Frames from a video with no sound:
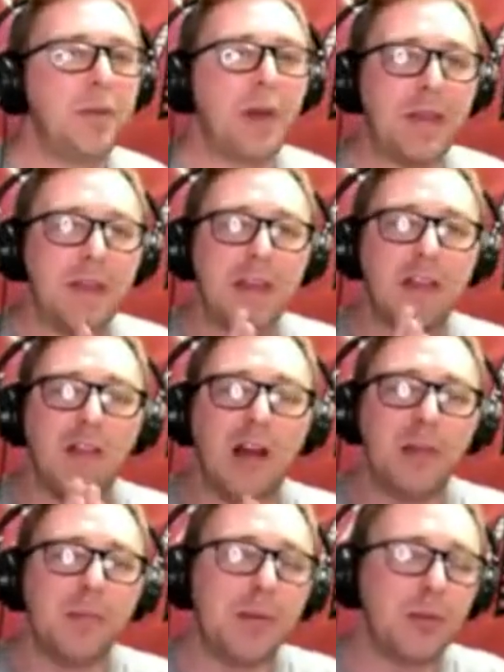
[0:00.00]
I think a lot
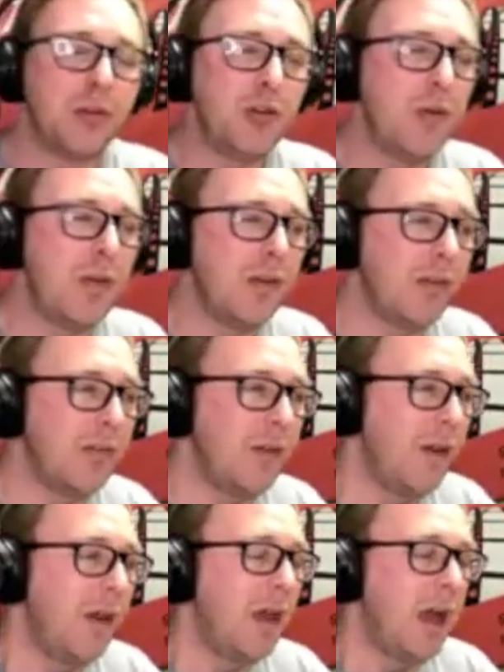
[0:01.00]
of people do this.
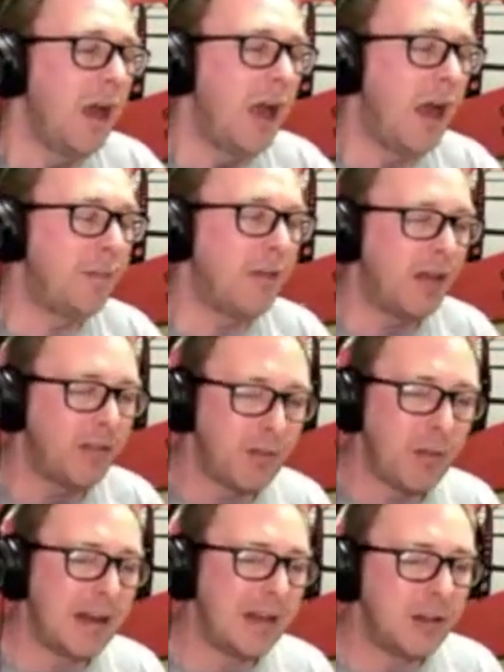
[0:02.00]
I'm not
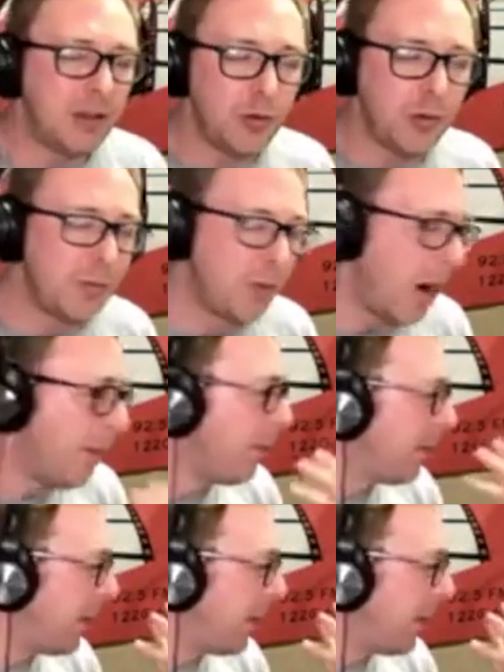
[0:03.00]
somebody you would probably